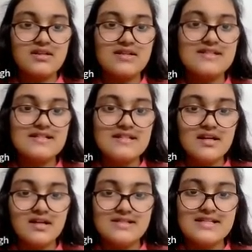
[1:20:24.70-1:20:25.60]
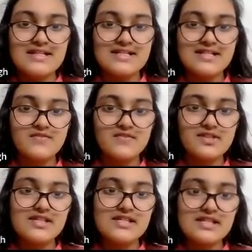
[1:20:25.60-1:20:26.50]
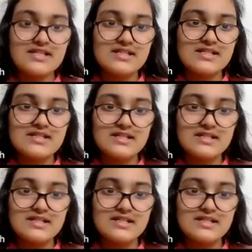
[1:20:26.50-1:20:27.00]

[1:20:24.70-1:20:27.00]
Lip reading: the CSS for this is